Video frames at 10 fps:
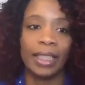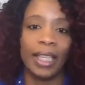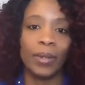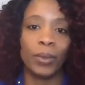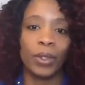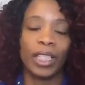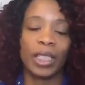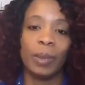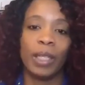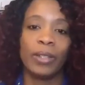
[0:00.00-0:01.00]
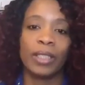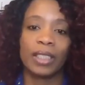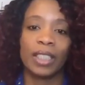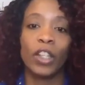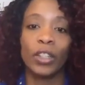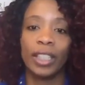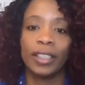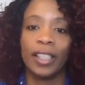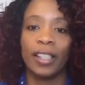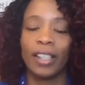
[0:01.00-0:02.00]
they were experiencing or that
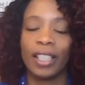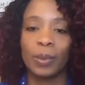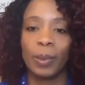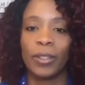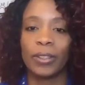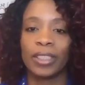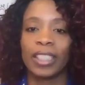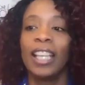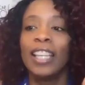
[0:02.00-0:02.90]
they're experiencing.